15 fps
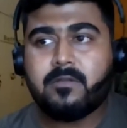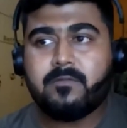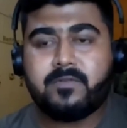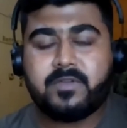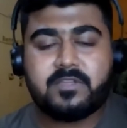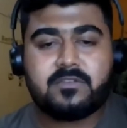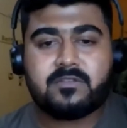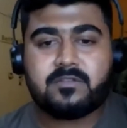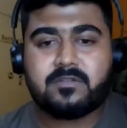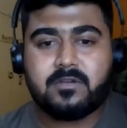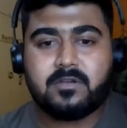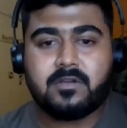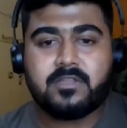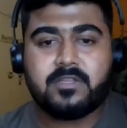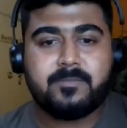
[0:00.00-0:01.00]
which
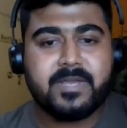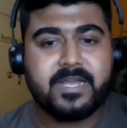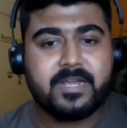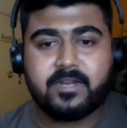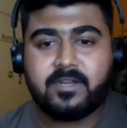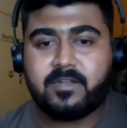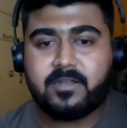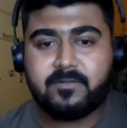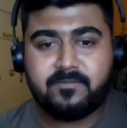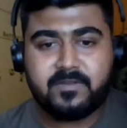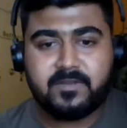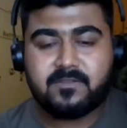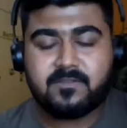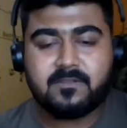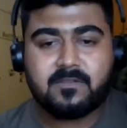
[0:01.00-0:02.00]
uh, the backend team
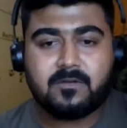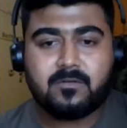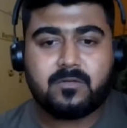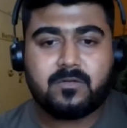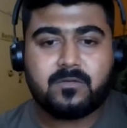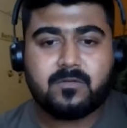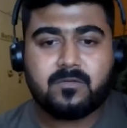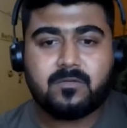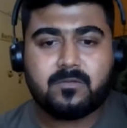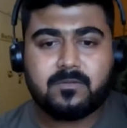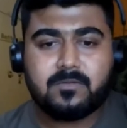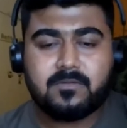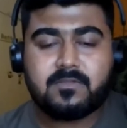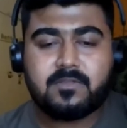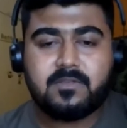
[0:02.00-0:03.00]
fixes out so
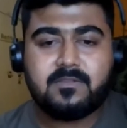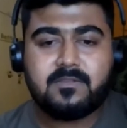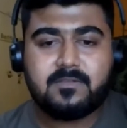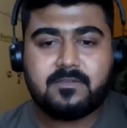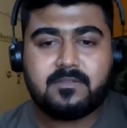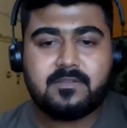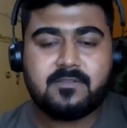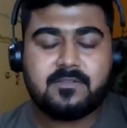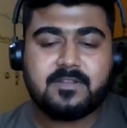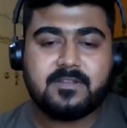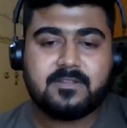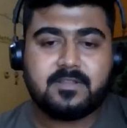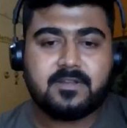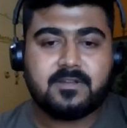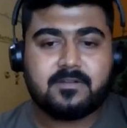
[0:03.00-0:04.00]
things things
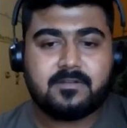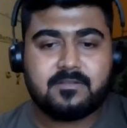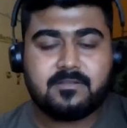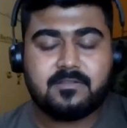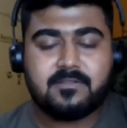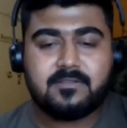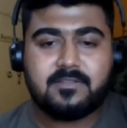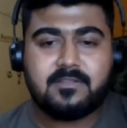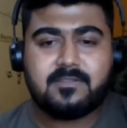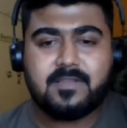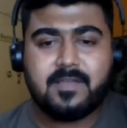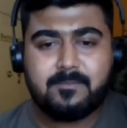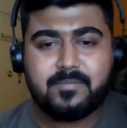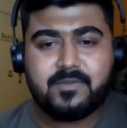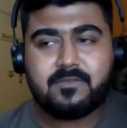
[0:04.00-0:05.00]
like that this, this
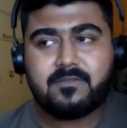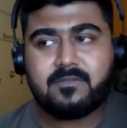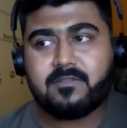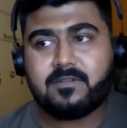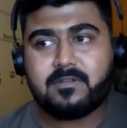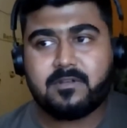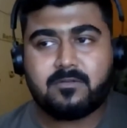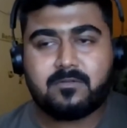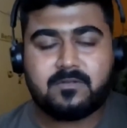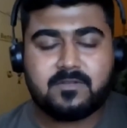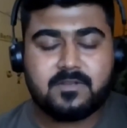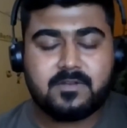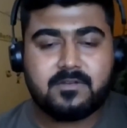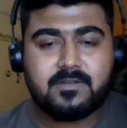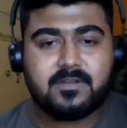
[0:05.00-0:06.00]
happens in the cloud
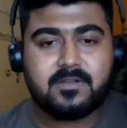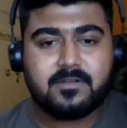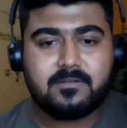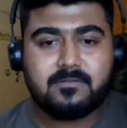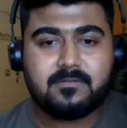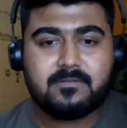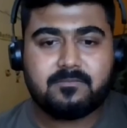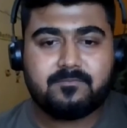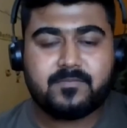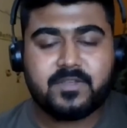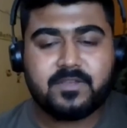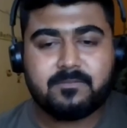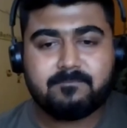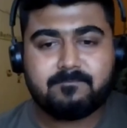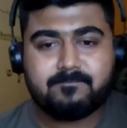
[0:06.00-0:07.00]
side and
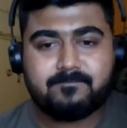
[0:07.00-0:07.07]
yeah